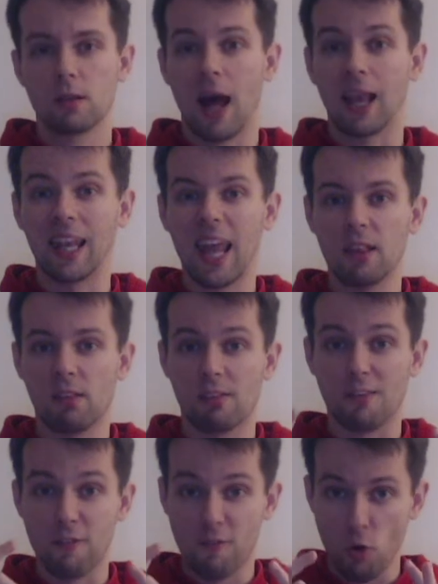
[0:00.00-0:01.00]
A
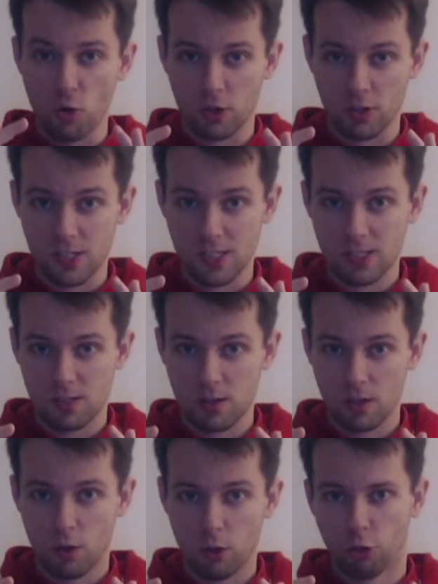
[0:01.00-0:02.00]
lens, a focus
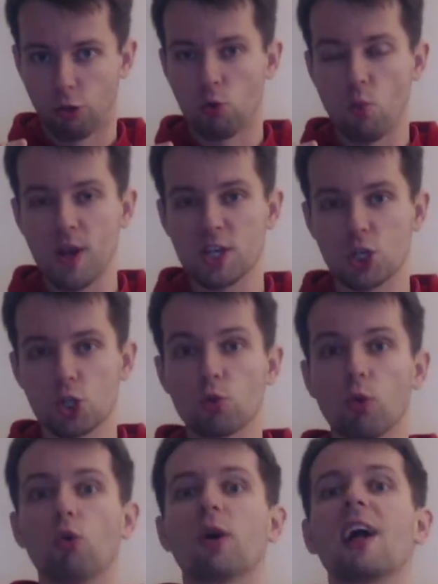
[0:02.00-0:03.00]
through which
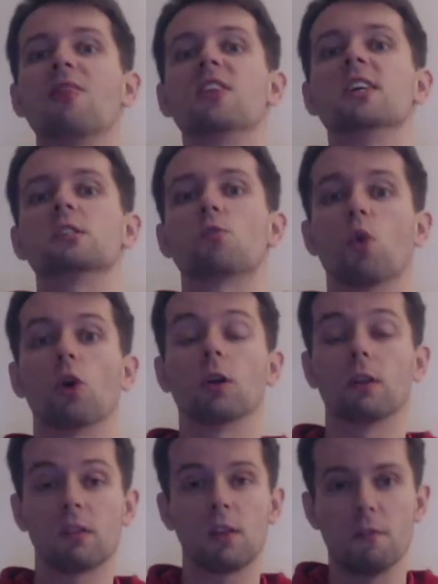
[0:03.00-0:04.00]
you look at these
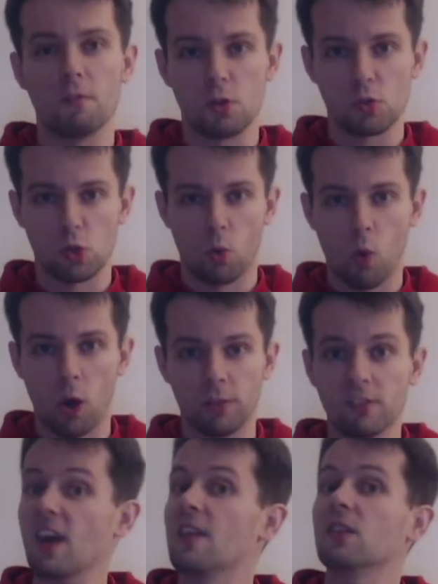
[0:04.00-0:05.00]
worlds if you so
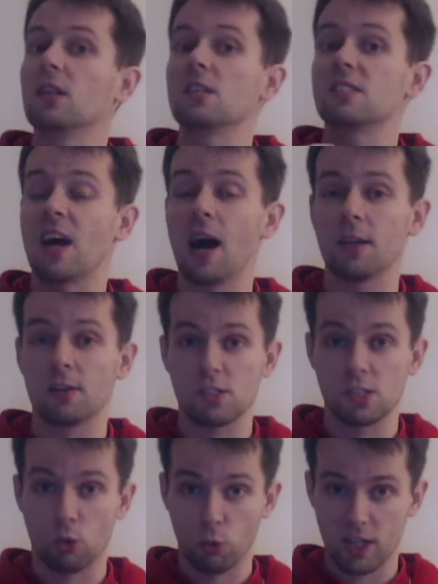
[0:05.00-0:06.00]
want, and the
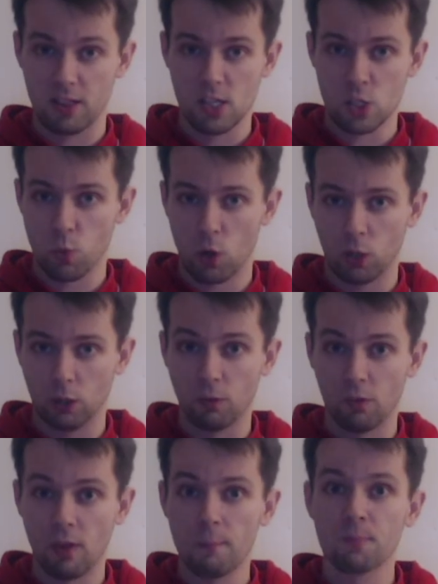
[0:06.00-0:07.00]
designers look at these
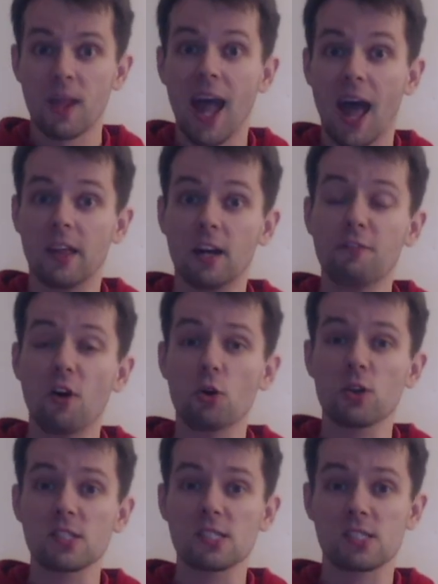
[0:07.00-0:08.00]
worlds. And that
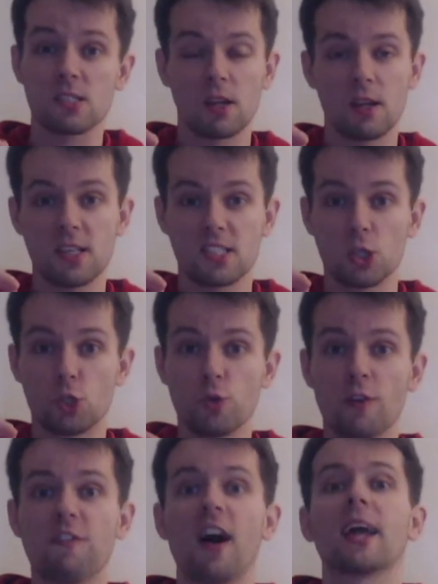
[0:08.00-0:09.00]
focus is the
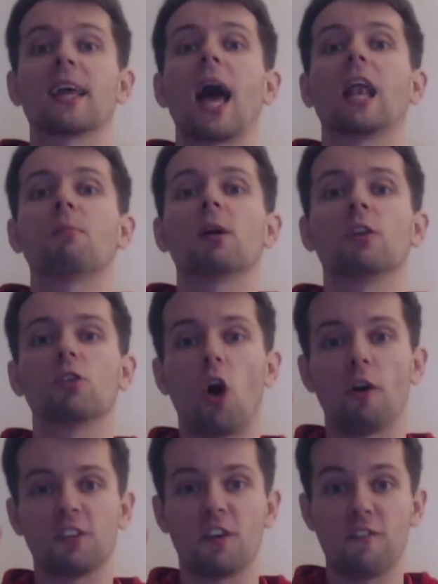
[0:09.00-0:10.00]
unifying element
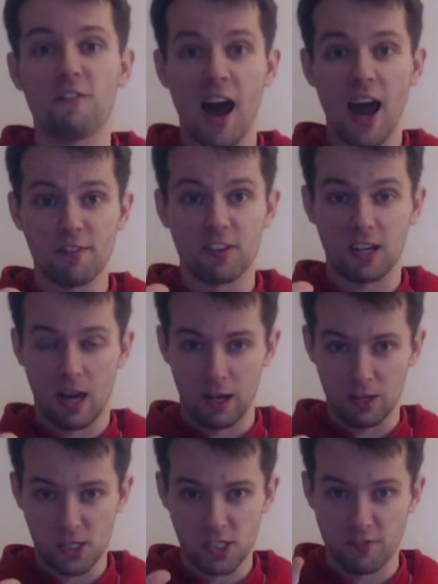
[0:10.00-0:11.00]
of the 5
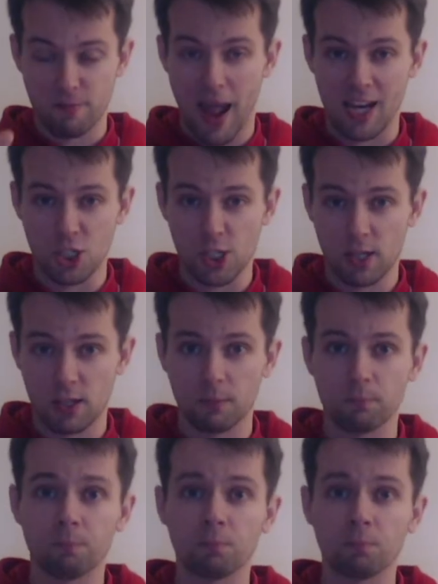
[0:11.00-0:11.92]
colors of magic.